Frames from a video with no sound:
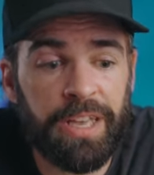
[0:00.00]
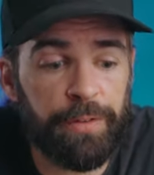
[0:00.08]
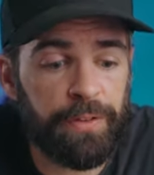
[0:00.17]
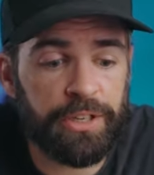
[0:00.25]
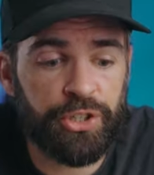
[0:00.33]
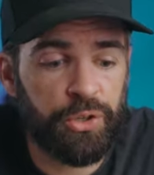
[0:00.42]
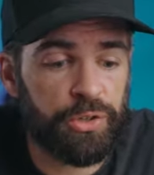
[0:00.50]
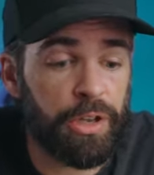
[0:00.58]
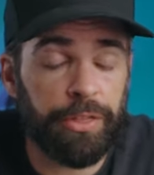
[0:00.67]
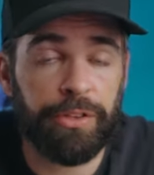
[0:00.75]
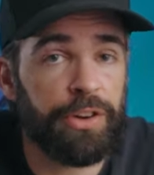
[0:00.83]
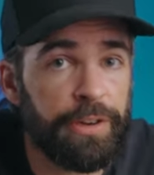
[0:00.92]
if I shoot
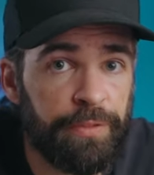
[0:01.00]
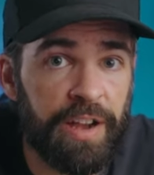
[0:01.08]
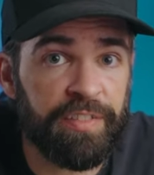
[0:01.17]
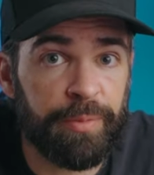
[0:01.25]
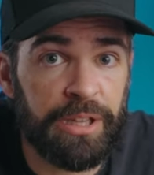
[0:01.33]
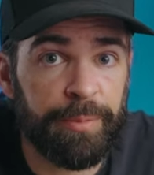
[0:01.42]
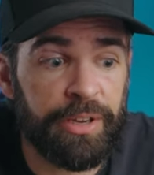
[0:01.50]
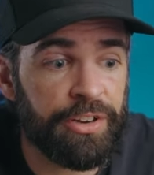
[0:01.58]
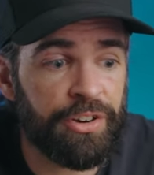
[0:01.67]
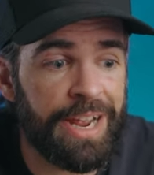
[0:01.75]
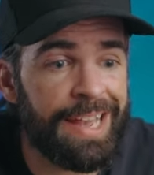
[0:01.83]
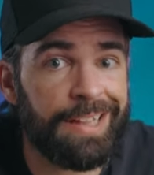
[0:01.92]
a thirty-five
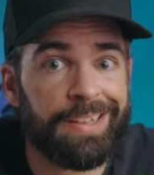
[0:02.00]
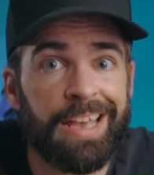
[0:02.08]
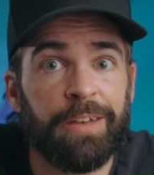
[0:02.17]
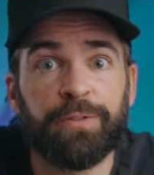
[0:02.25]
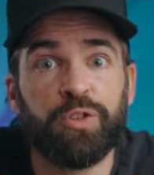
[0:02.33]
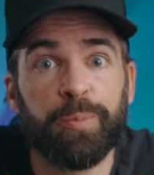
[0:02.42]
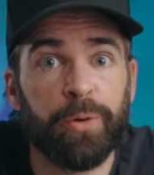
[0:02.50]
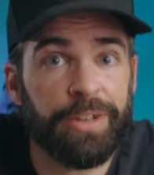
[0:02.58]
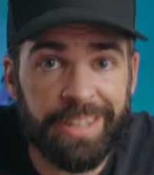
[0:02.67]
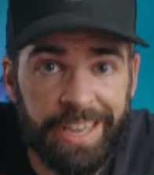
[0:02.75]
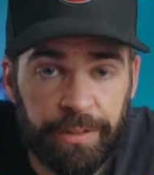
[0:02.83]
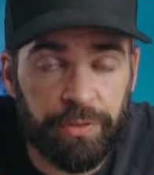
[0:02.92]
millimeter at f two
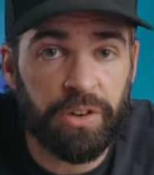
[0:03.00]
point eight,